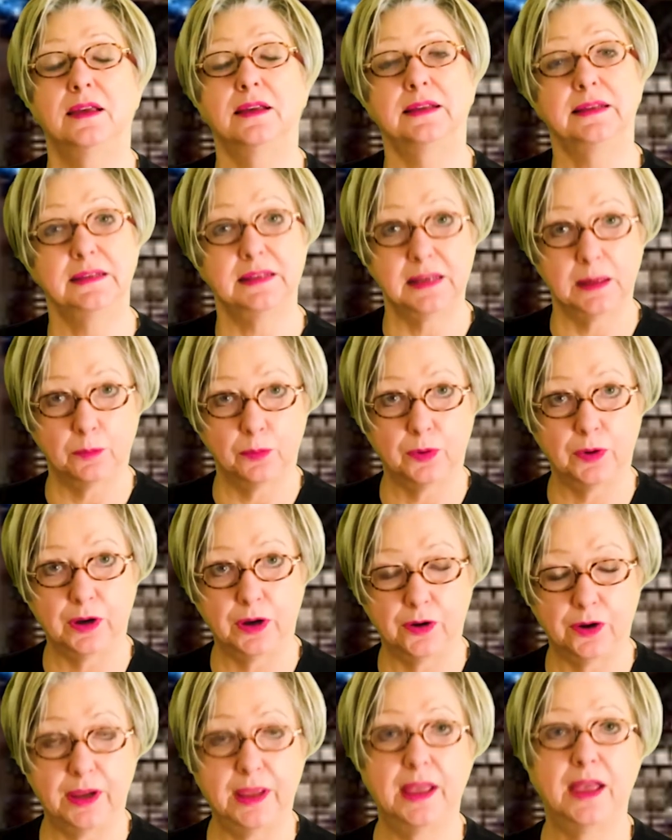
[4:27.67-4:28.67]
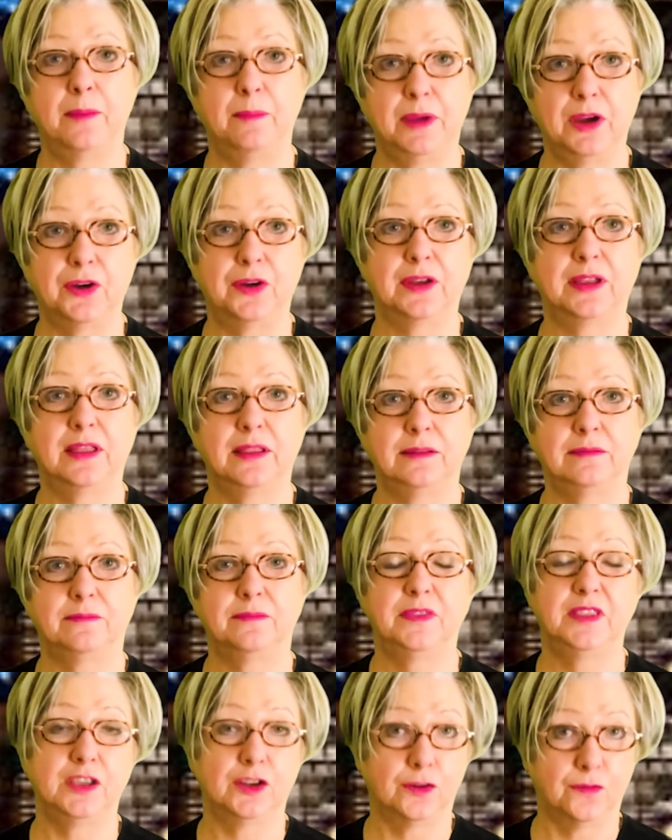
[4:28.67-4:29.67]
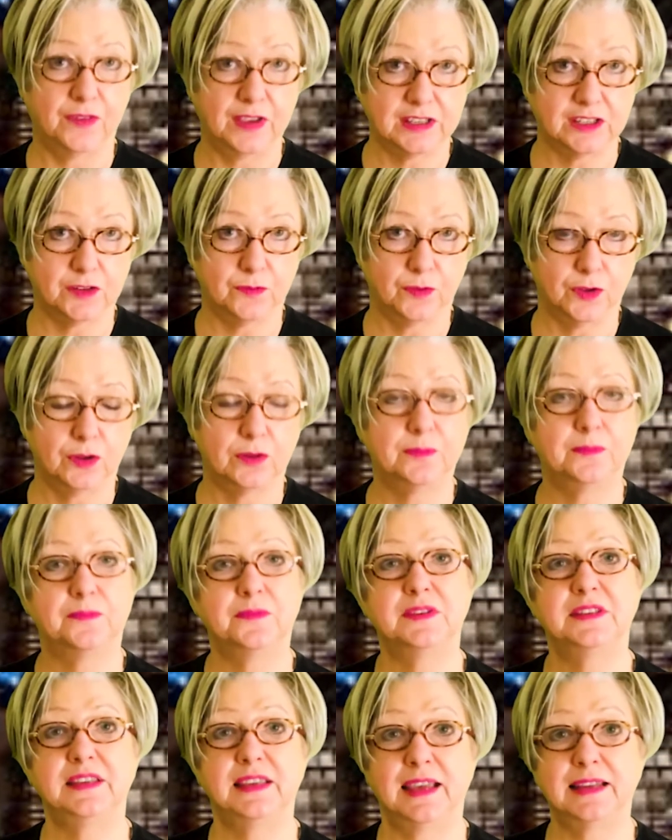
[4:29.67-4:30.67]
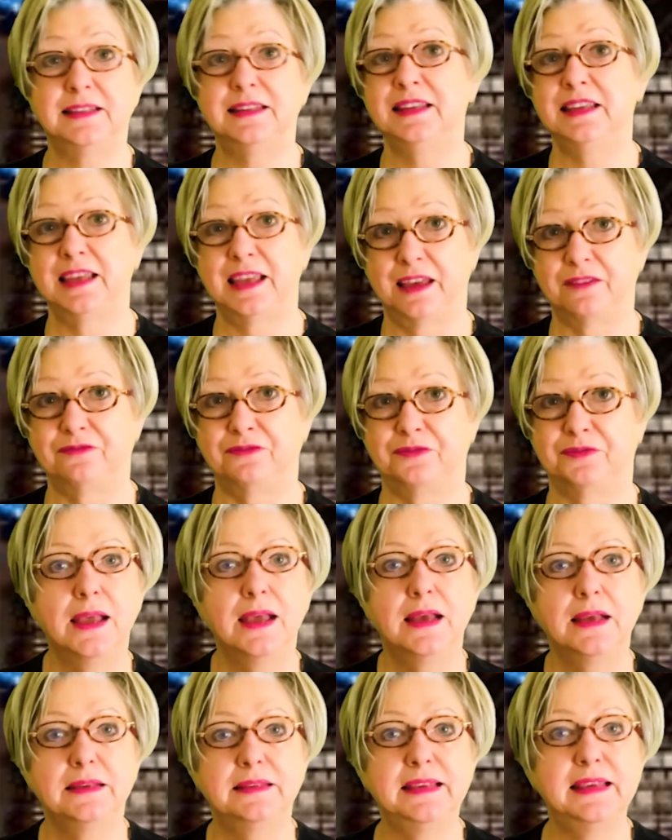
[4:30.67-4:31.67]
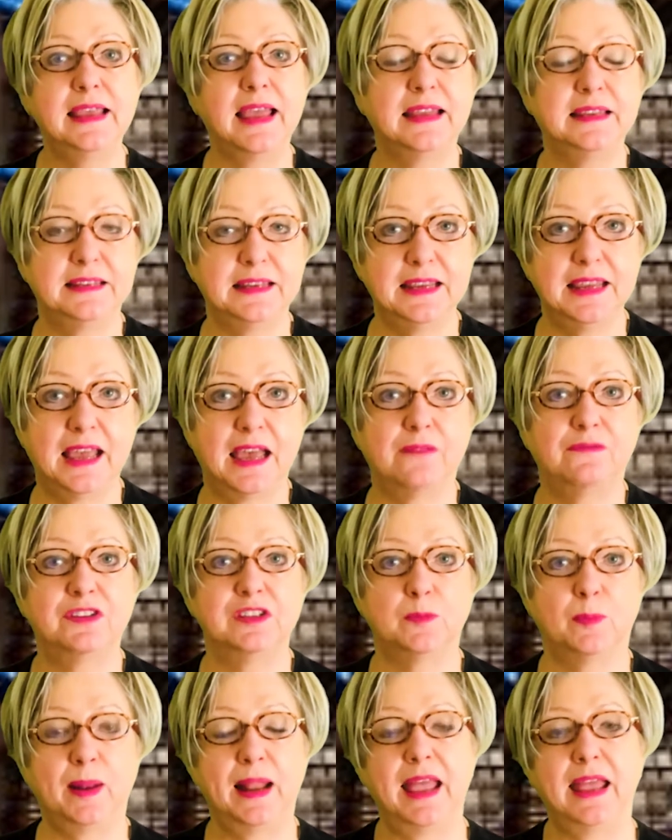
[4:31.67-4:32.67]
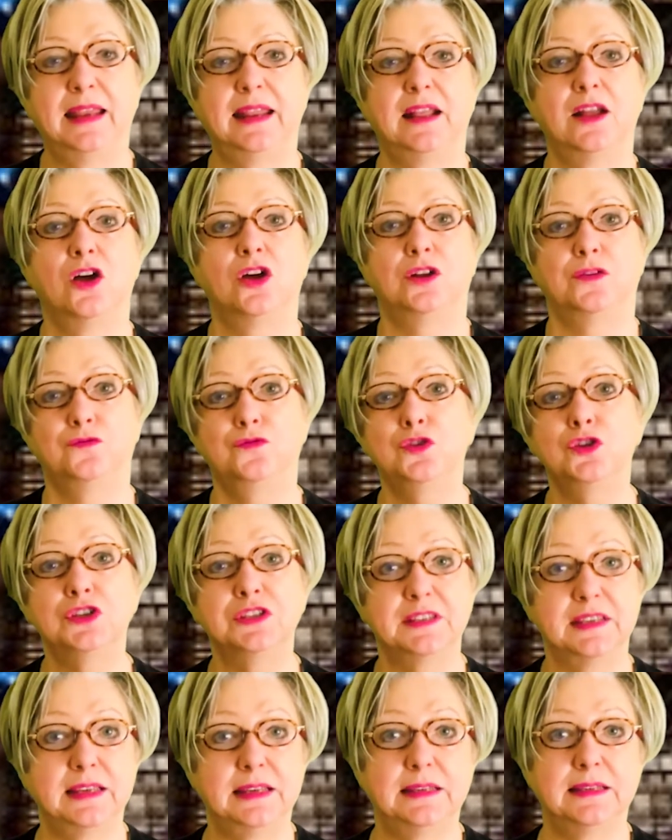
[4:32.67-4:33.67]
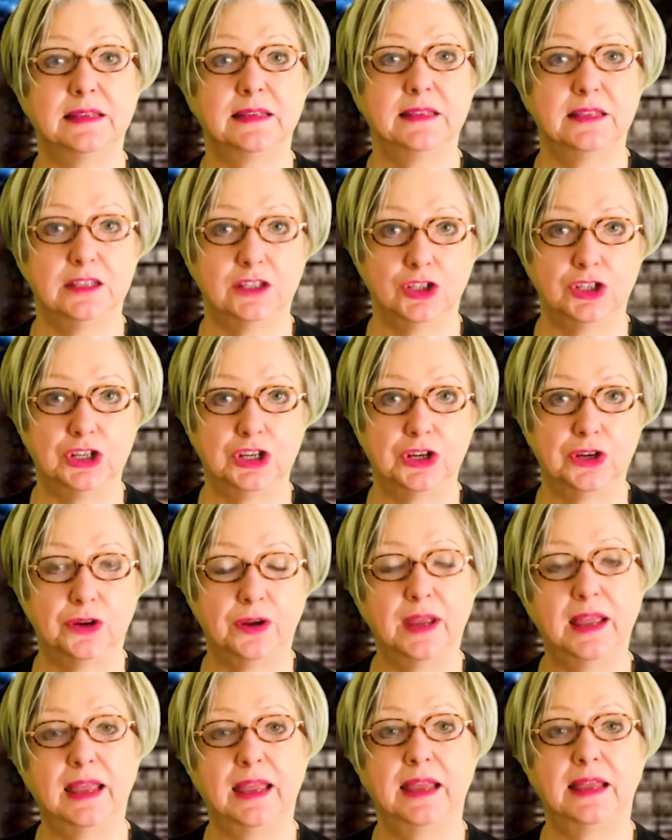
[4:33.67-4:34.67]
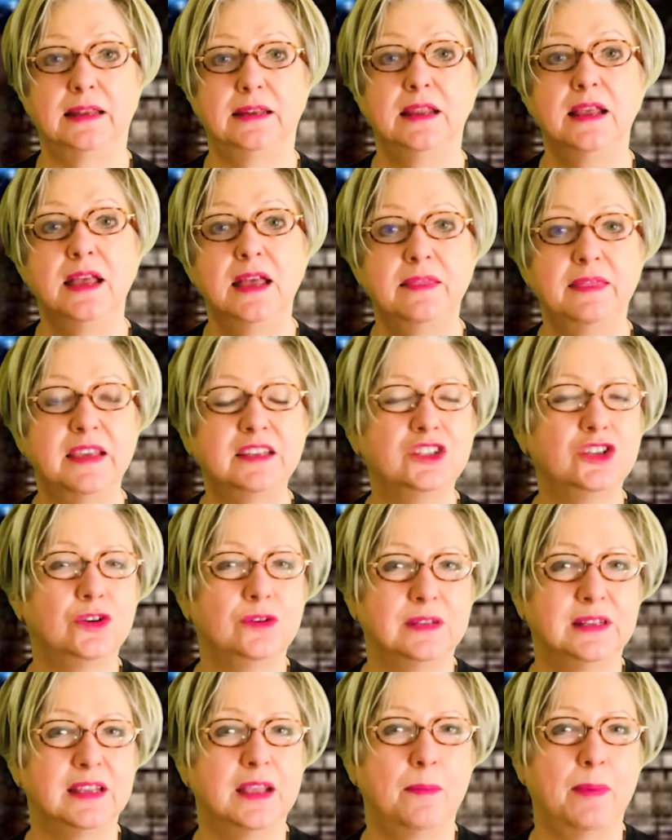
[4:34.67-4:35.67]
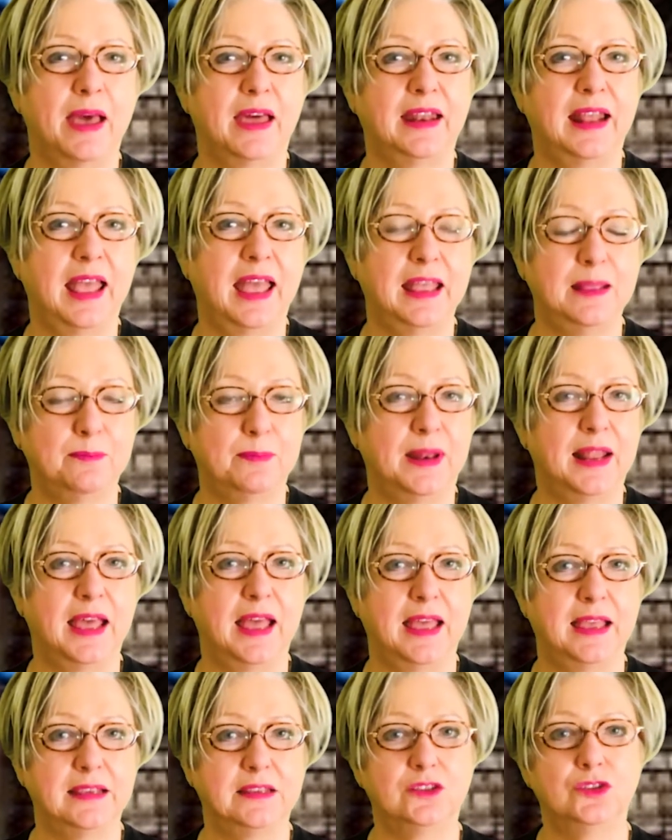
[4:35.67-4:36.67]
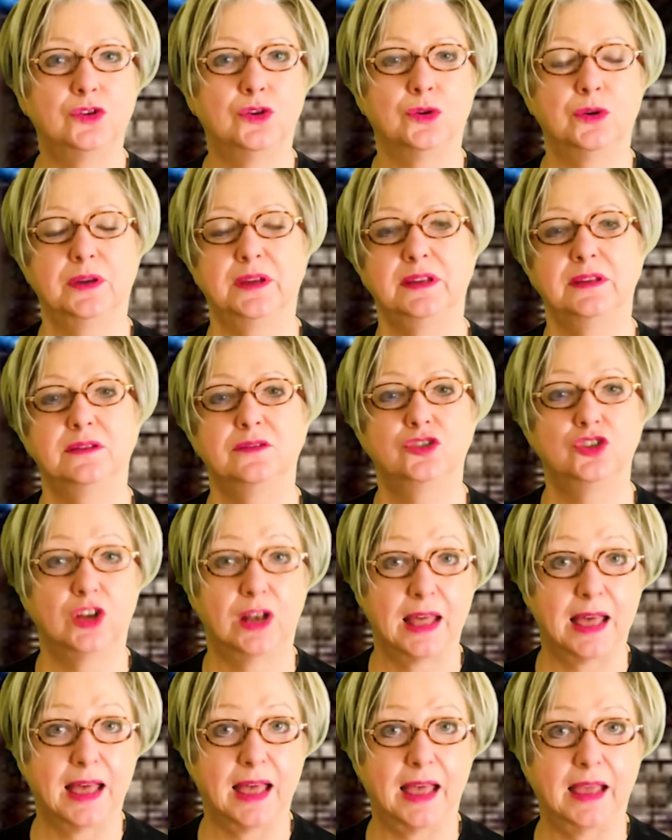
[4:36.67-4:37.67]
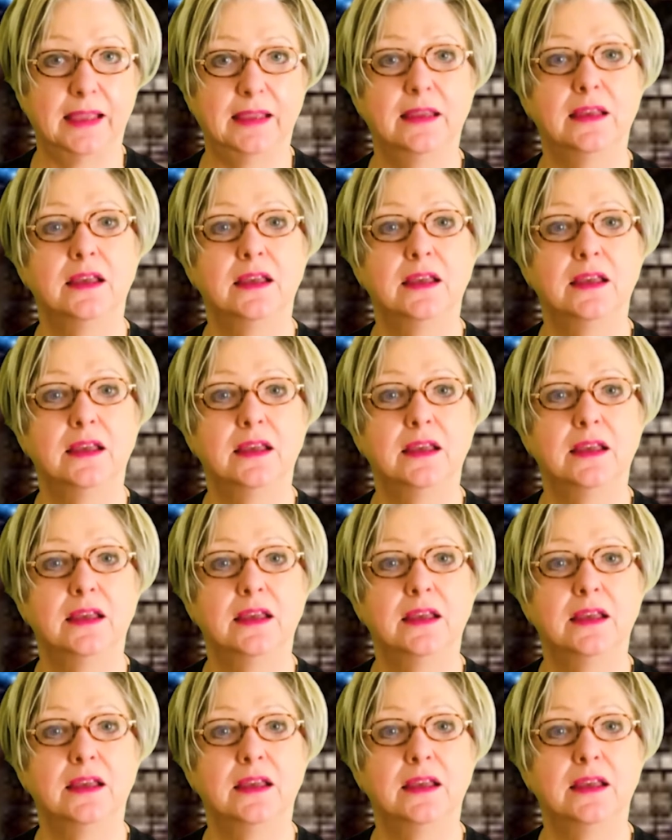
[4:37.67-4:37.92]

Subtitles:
Contemporary American Theater Festival, CATF. CATF is planning on a full season this year, and that's usually about 8 plays during July.